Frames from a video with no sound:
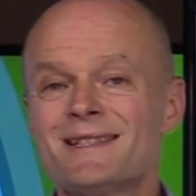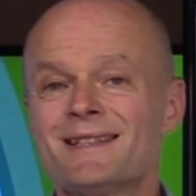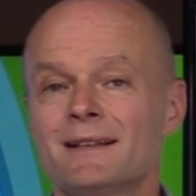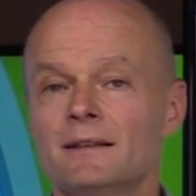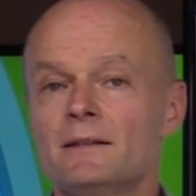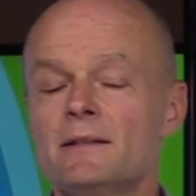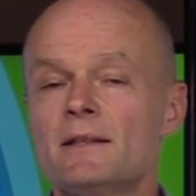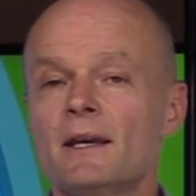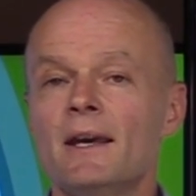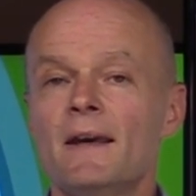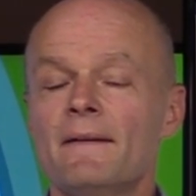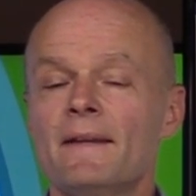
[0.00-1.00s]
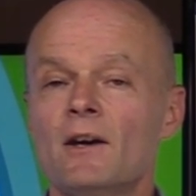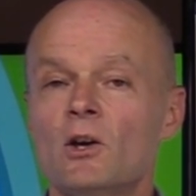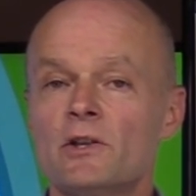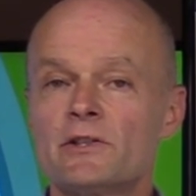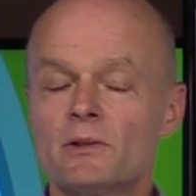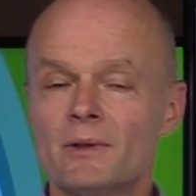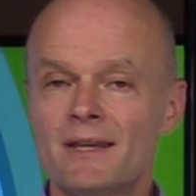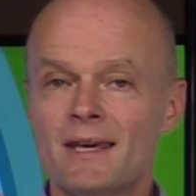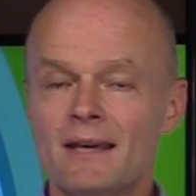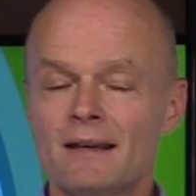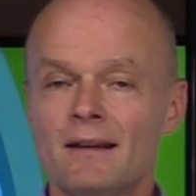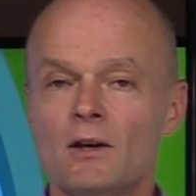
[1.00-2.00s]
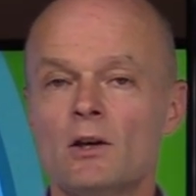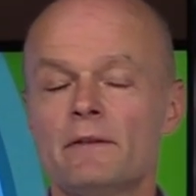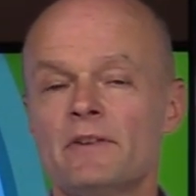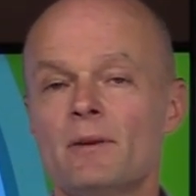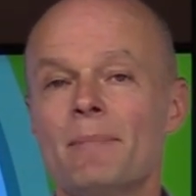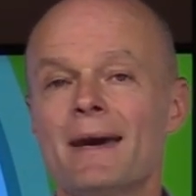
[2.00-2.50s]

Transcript: cells, they also kill off the